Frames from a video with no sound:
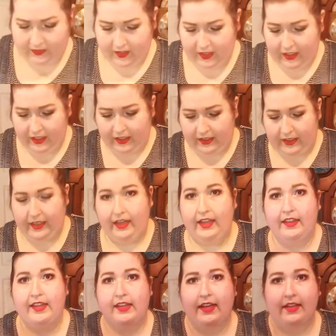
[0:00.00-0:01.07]
Alright,
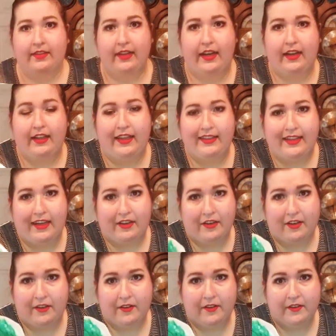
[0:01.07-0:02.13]
I think I like that
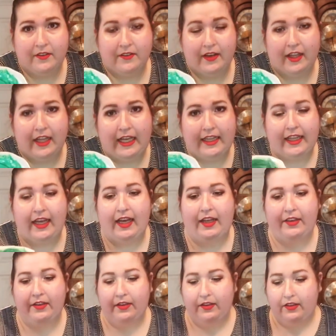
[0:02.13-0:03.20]
color. I like
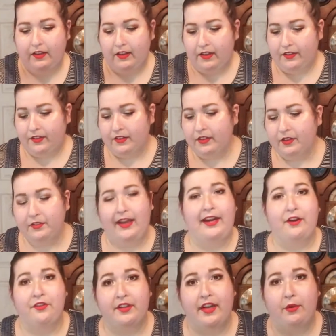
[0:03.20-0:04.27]
that. It's a little
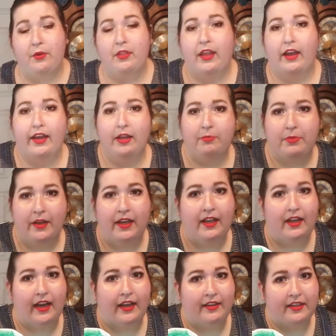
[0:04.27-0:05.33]
lighter than I would like,
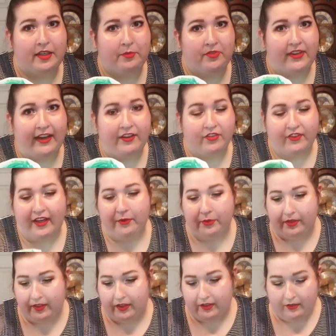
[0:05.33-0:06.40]
but I think I'm satisfied
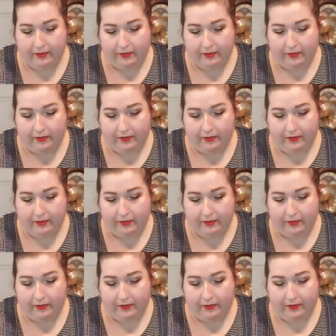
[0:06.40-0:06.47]
with it.